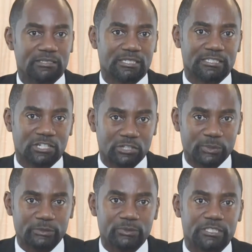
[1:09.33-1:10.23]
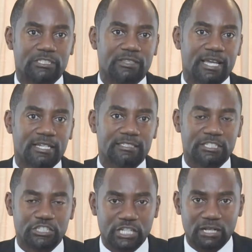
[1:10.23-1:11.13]
And as always, we wish to thank
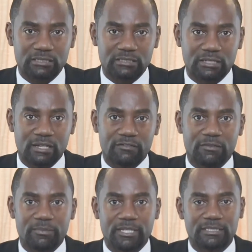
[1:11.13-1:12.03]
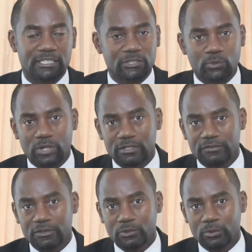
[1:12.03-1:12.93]
Seychelles for being such a
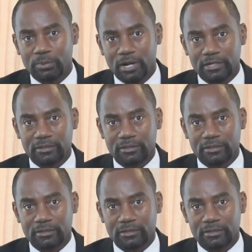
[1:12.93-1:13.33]
wonderful co-partner.